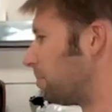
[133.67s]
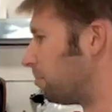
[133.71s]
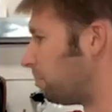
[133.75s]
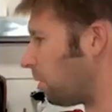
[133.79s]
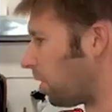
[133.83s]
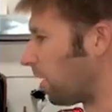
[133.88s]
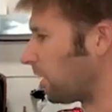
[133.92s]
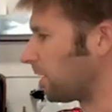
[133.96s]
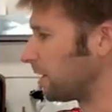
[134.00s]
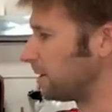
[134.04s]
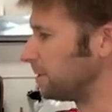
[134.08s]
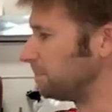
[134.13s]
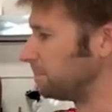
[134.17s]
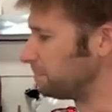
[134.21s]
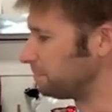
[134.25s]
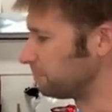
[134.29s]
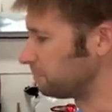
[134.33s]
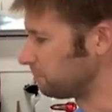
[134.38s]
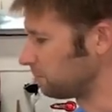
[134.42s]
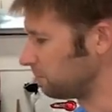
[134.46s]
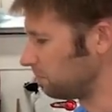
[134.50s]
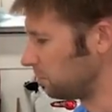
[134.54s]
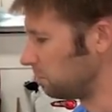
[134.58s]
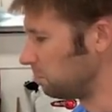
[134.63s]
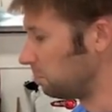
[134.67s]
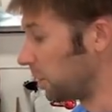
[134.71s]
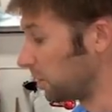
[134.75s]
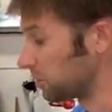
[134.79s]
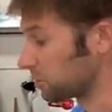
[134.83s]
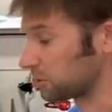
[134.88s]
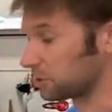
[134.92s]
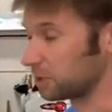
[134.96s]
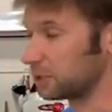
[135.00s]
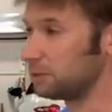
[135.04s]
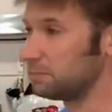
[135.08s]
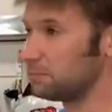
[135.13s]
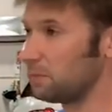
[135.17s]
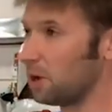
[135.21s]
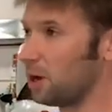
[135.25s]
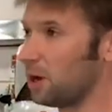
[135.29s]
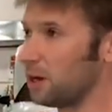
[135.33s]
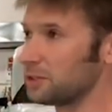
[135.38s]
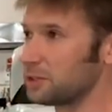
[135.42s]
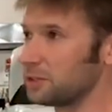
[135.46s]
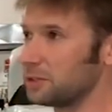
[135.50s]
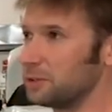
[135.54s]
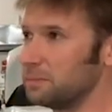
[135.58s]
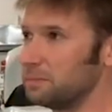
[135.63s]
Bought it. Mostly
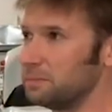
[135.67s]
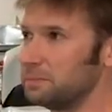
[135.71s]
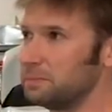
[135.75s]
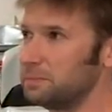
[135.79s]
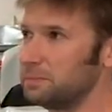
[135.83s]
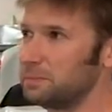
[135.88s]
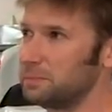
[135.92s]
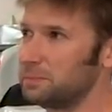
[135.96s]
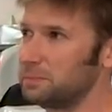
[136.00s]
awesome